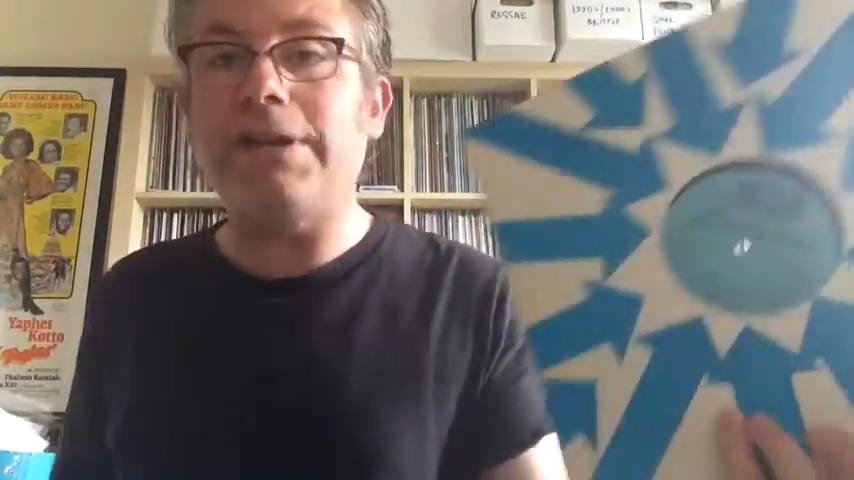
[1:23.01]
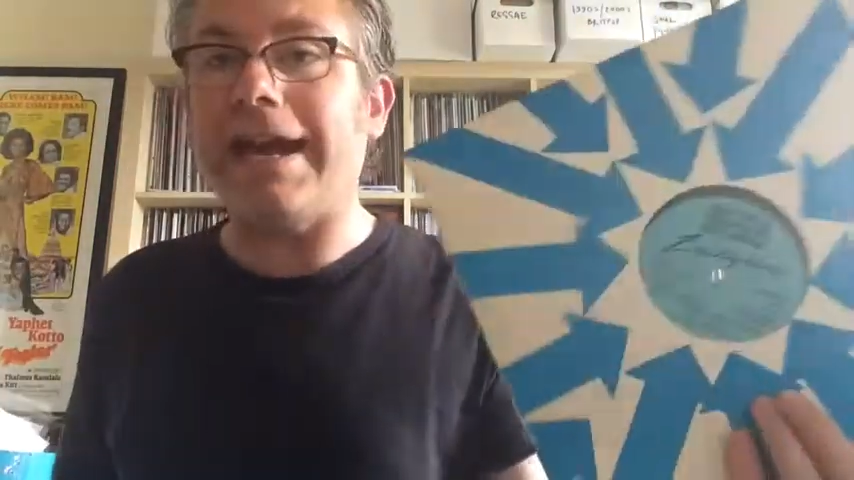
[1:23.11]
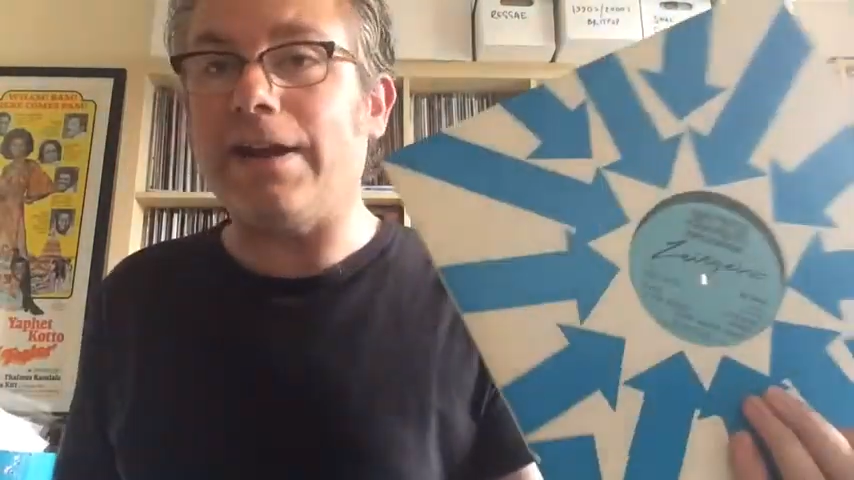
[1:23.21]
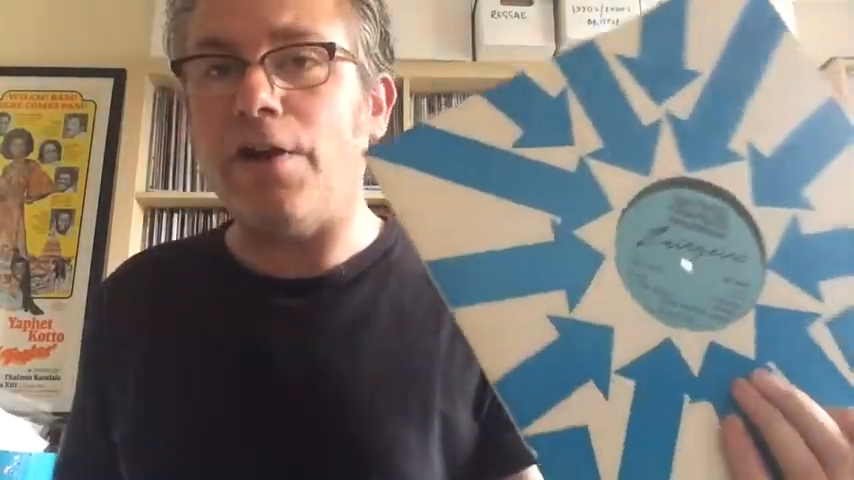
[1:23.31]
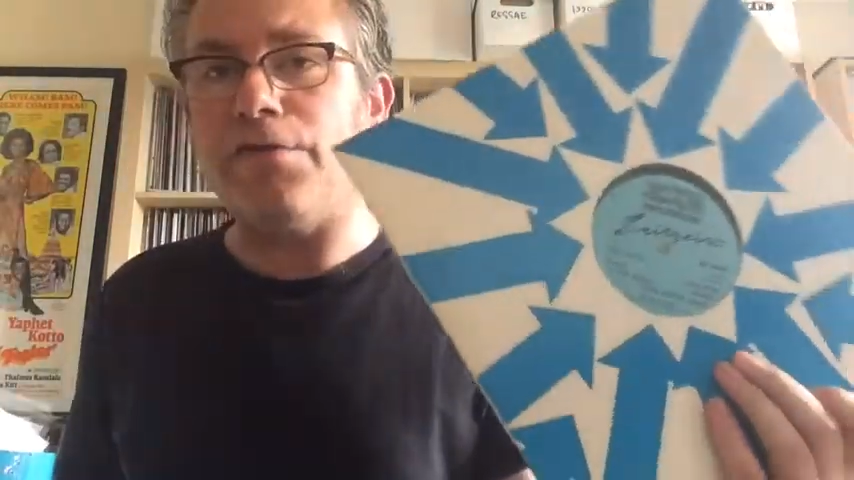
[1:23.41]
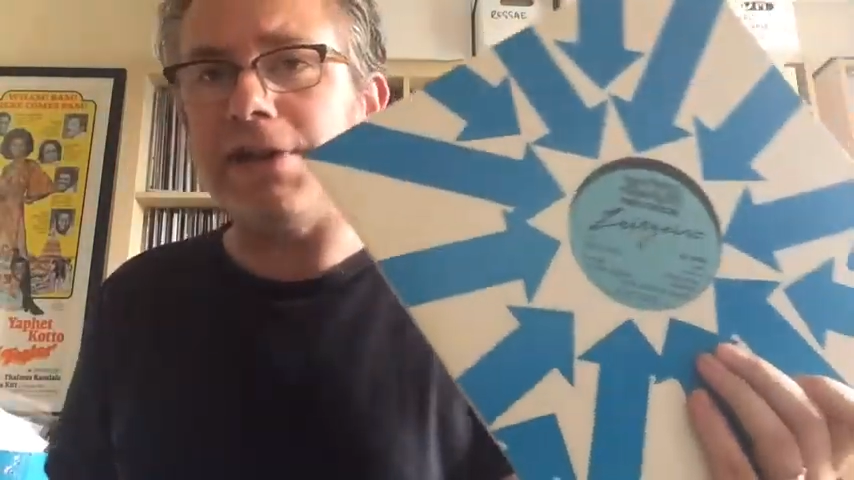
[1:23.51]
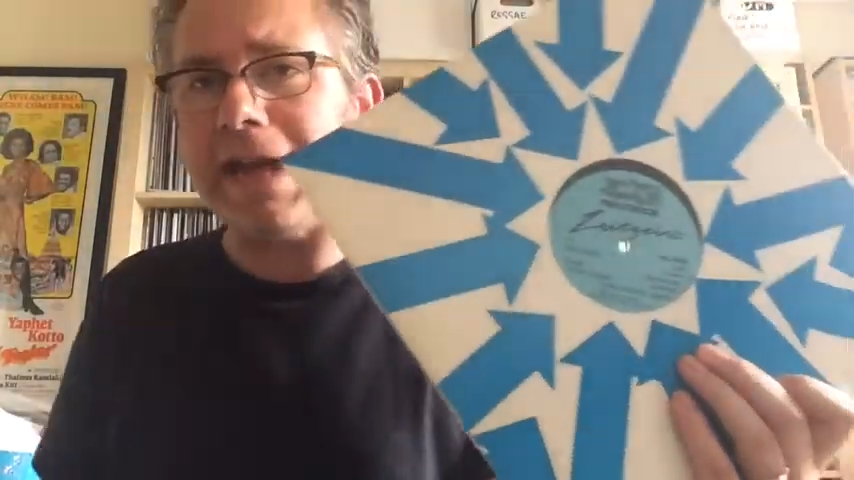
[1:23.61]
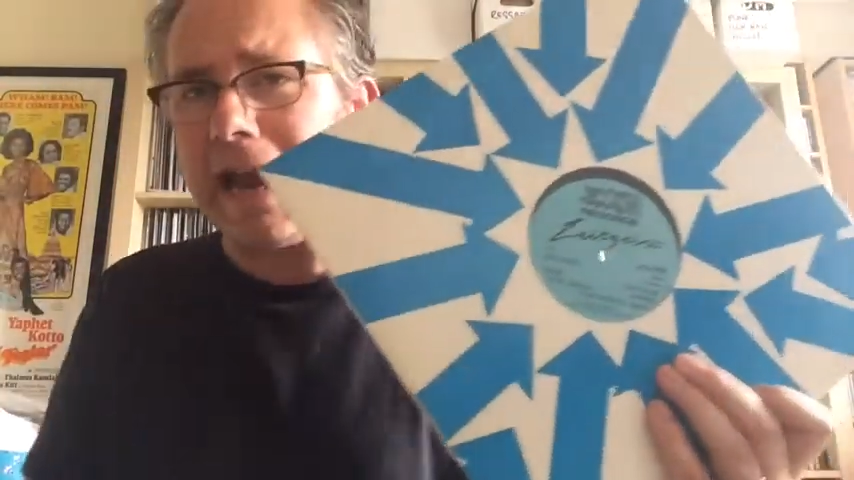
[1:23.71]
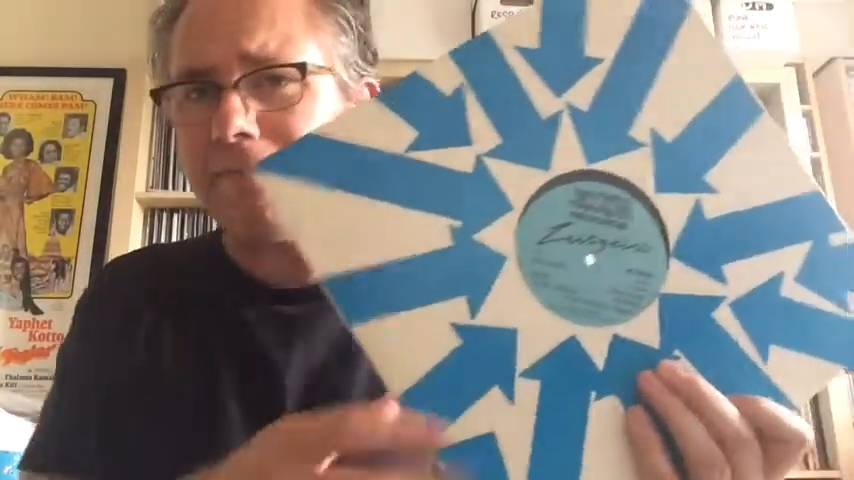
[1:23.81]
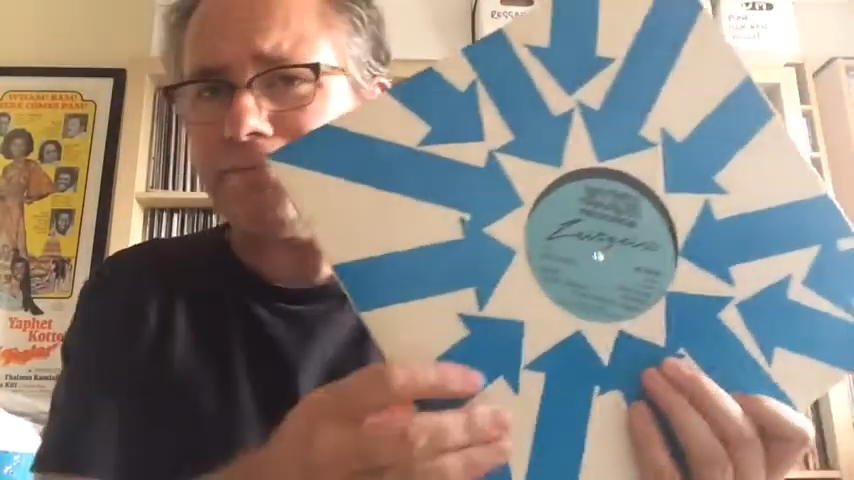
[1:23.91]
Again, Over
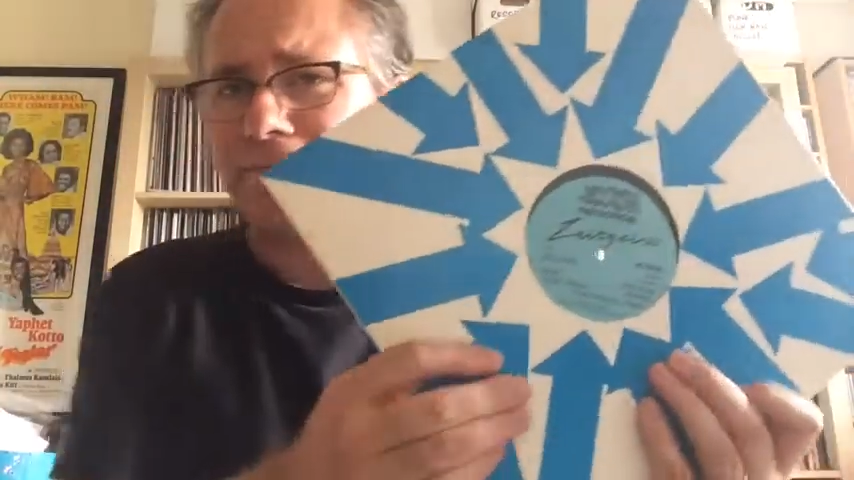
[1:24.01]
Again.